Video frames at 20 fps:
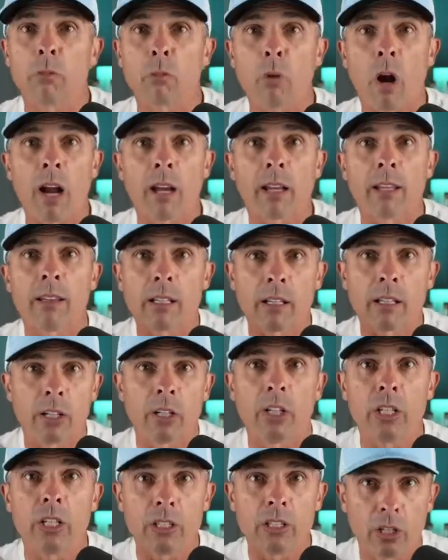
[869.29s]
rocking the
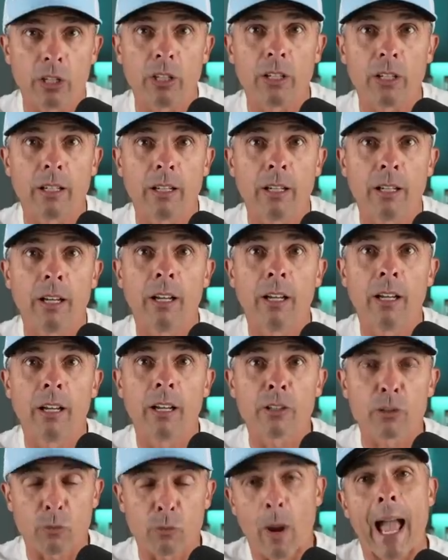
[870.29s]
good
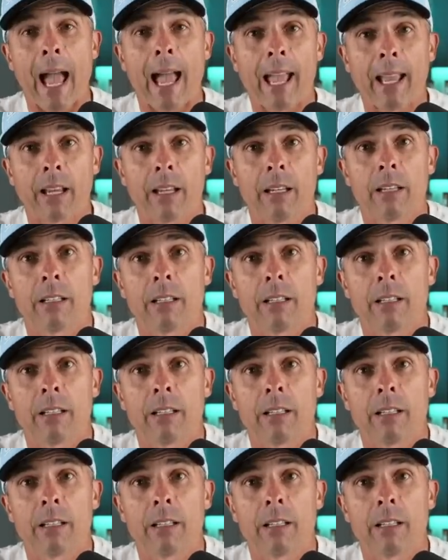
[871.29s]
swag.